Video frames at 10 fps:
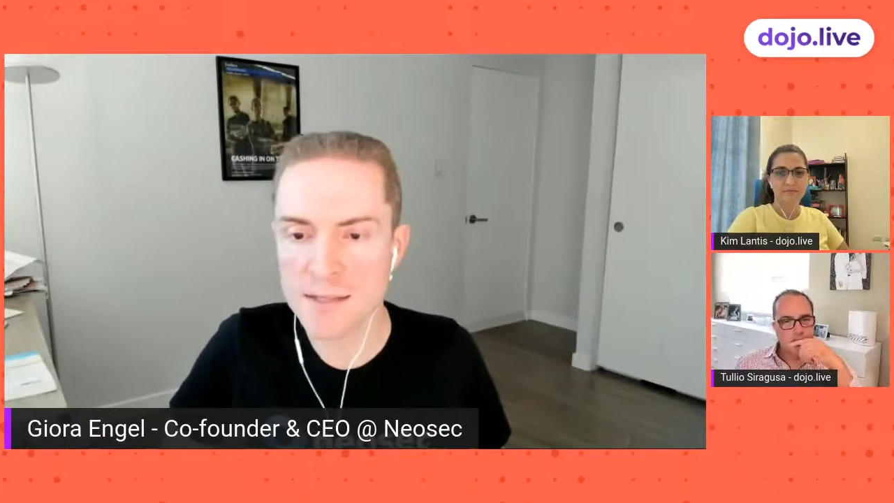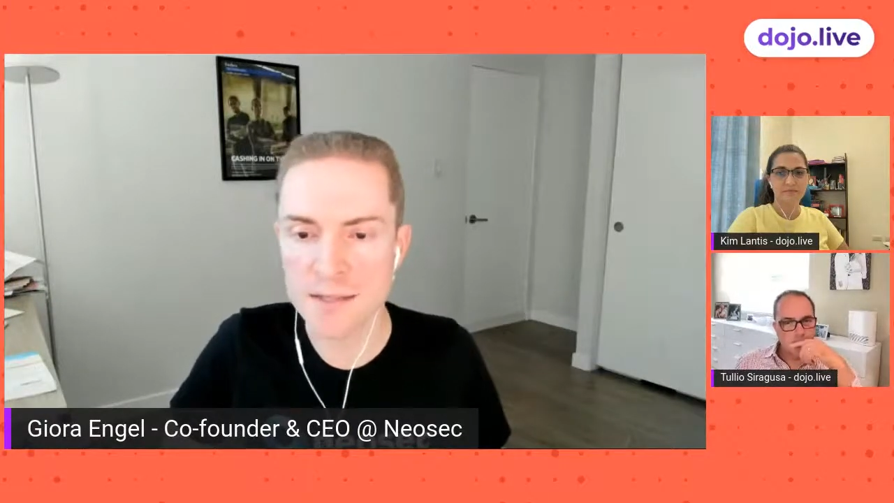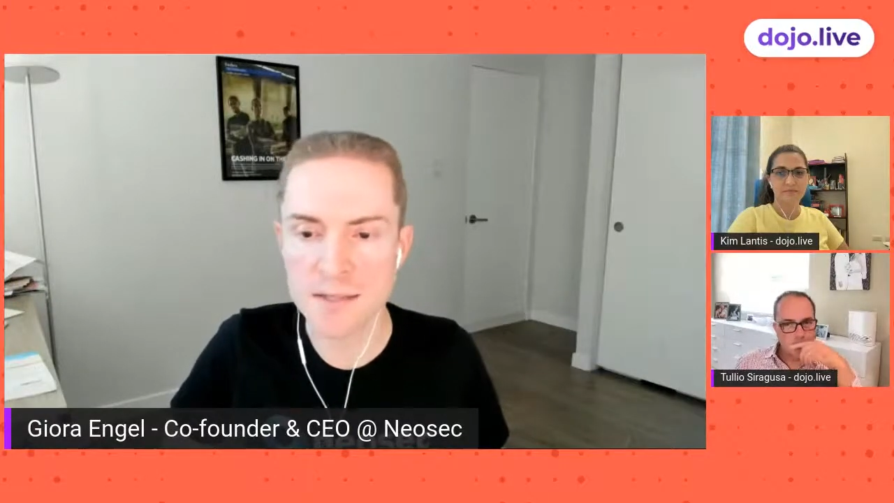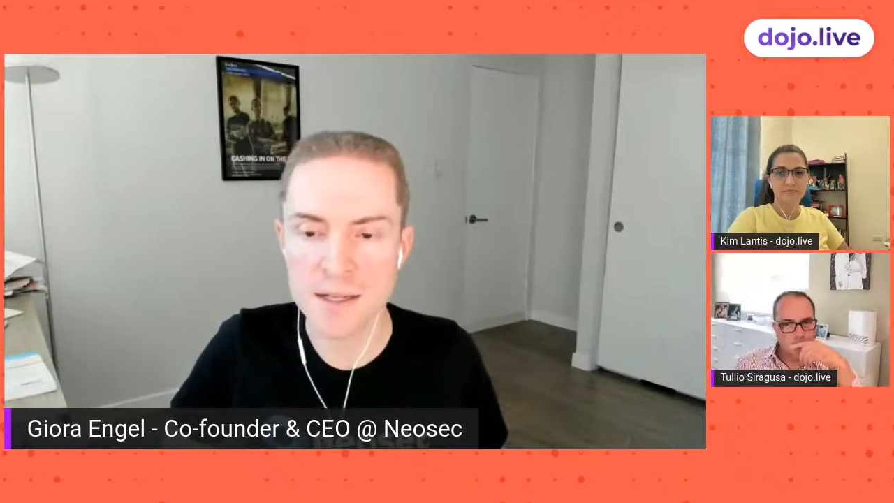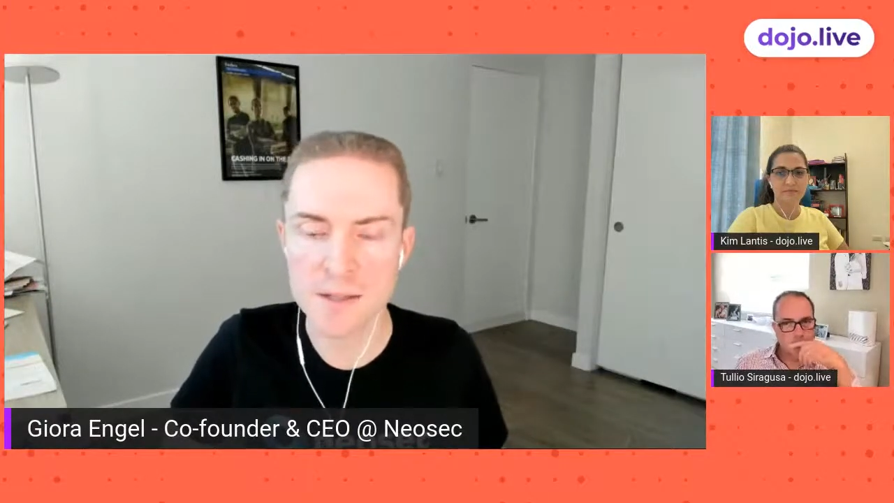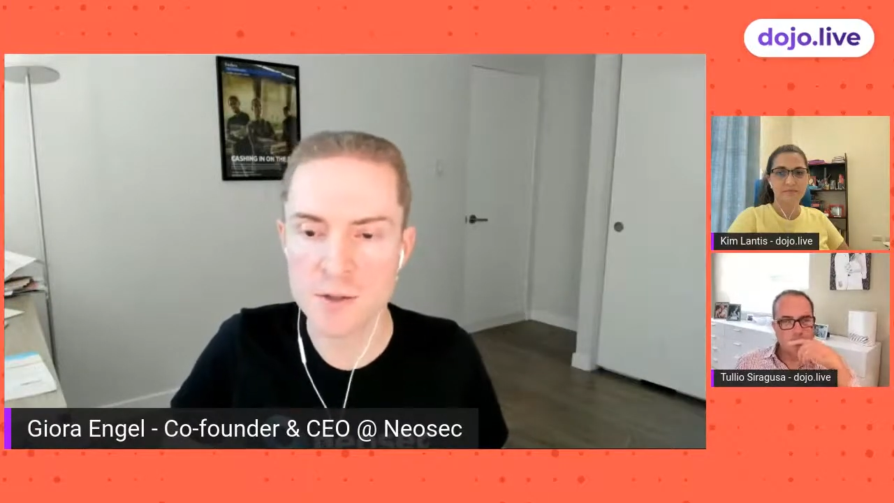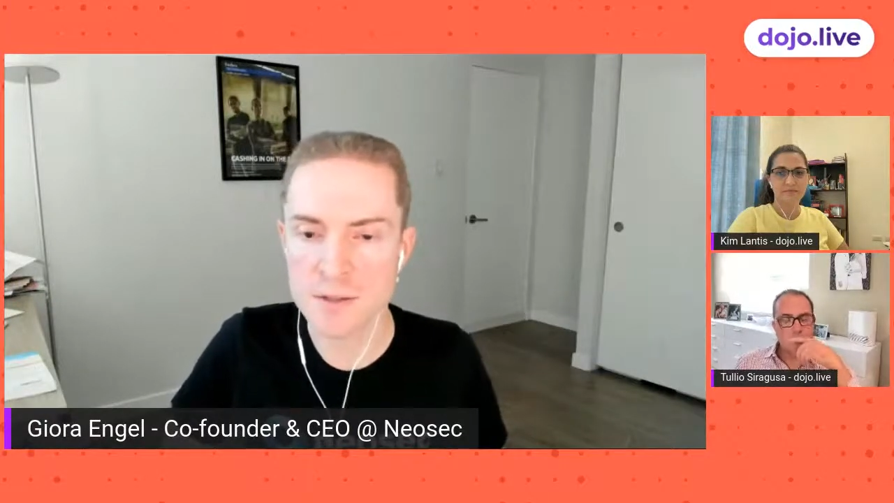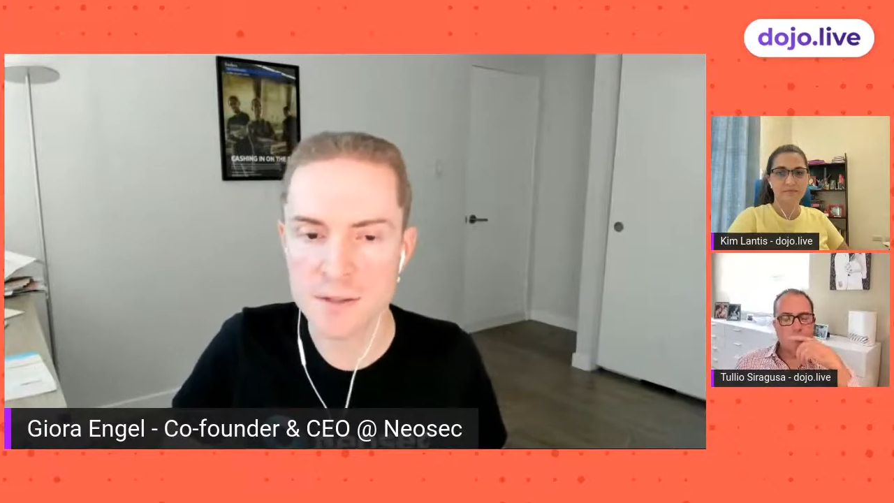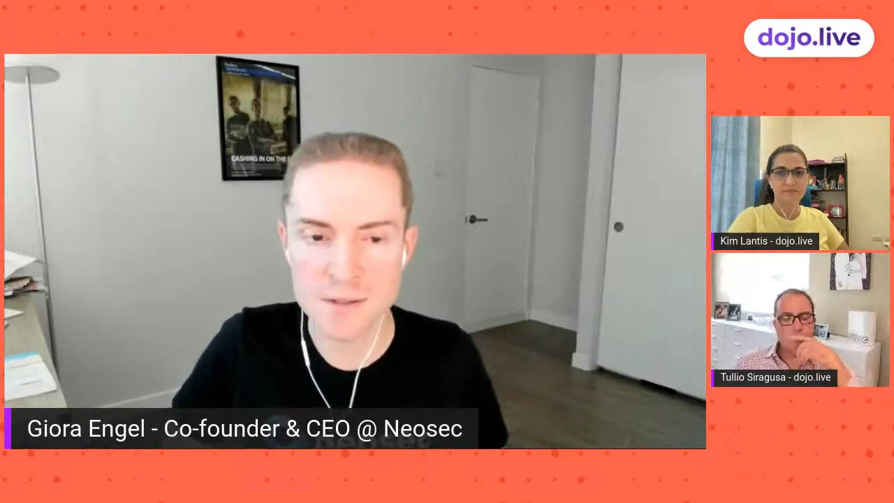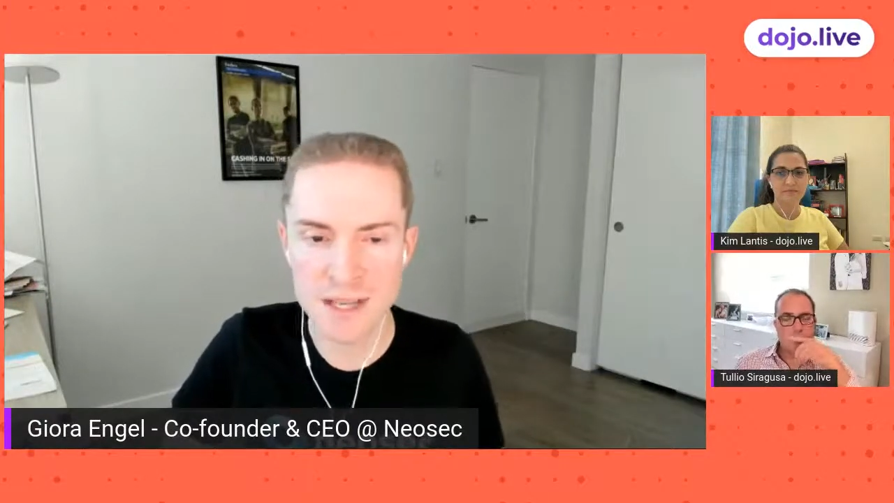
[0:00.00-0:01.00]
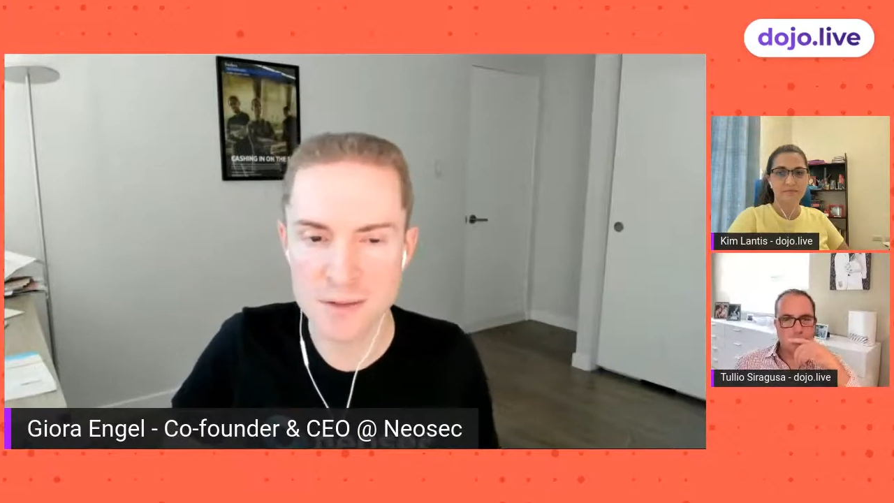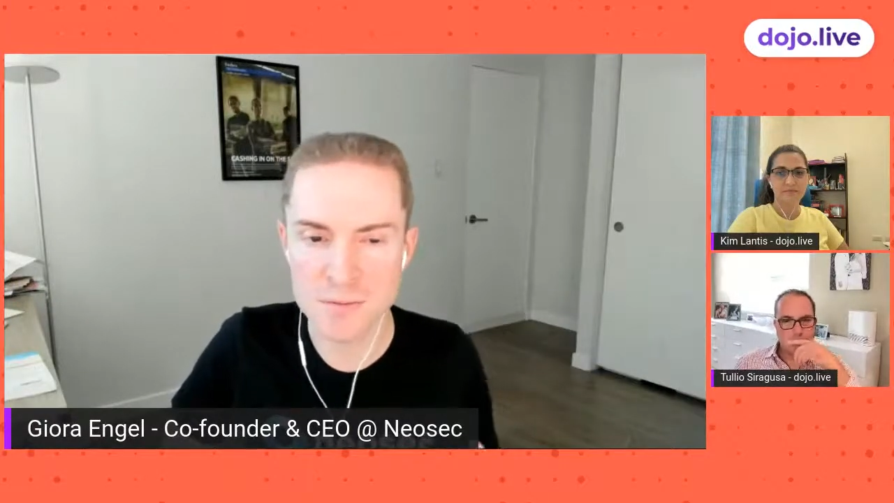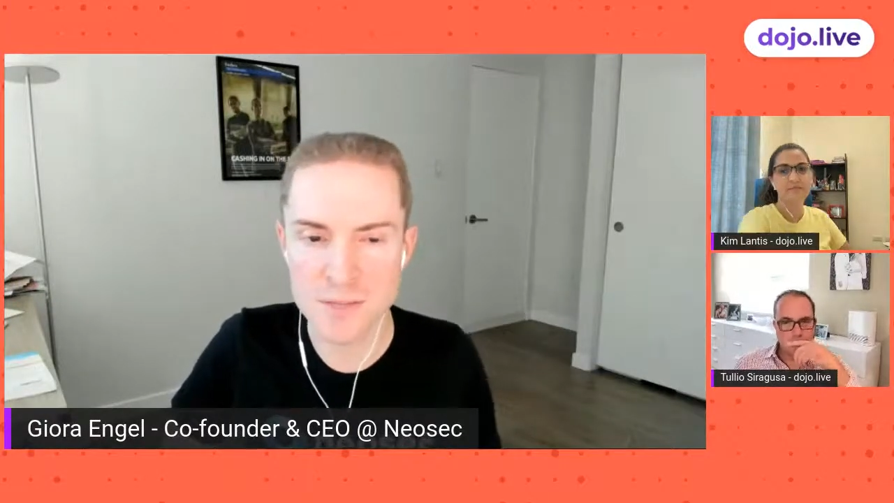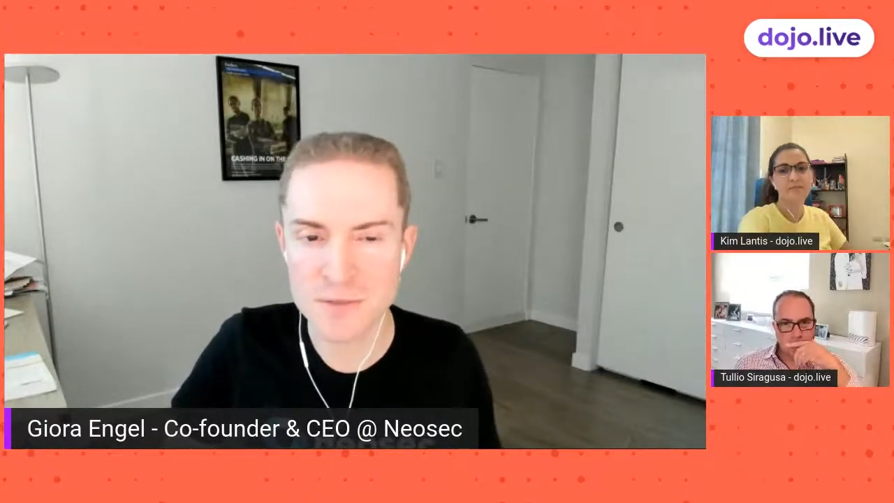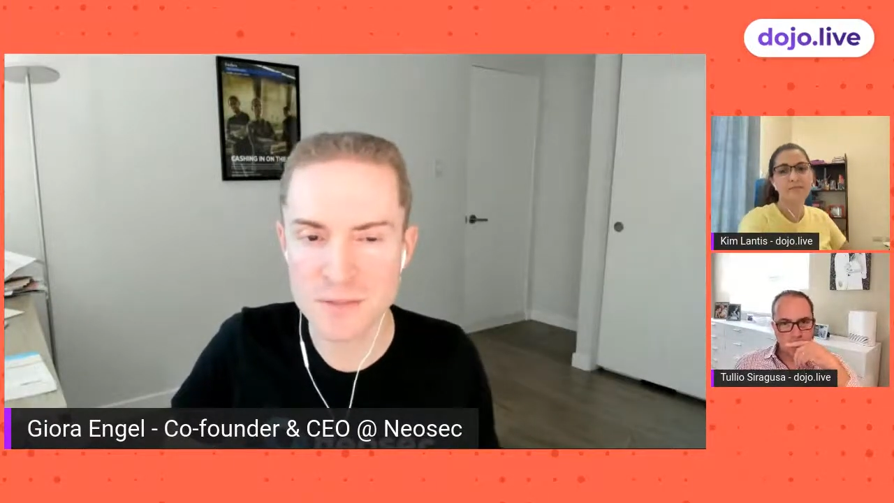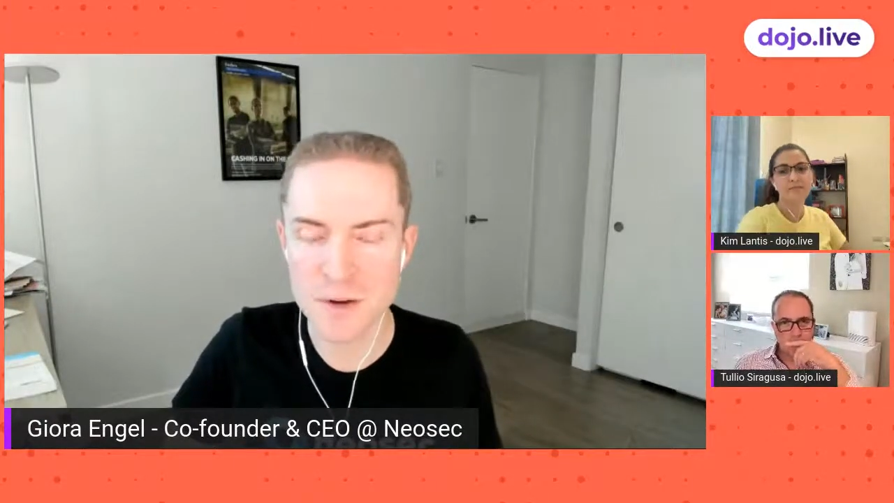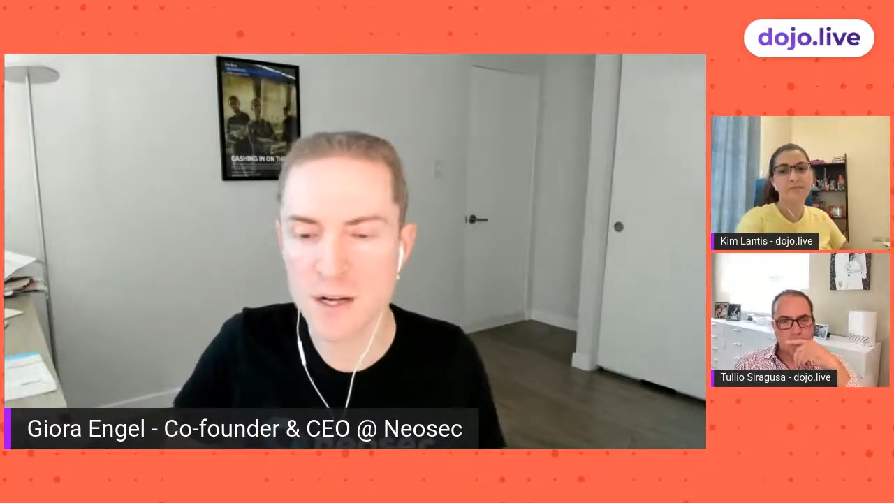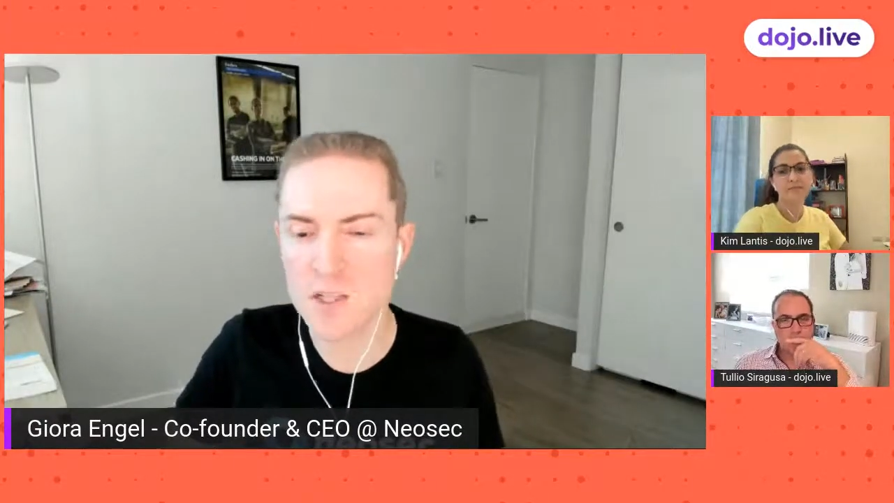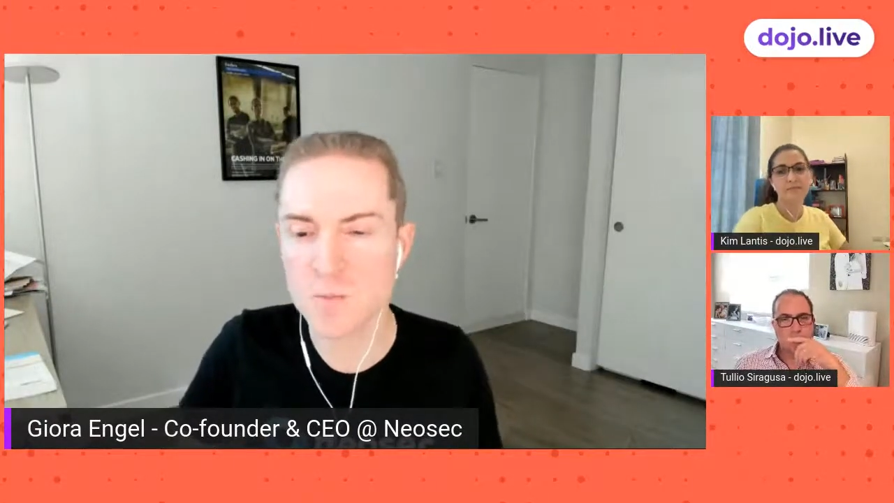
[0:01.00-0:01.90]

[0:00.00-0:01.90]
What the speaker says: and kind of different variants.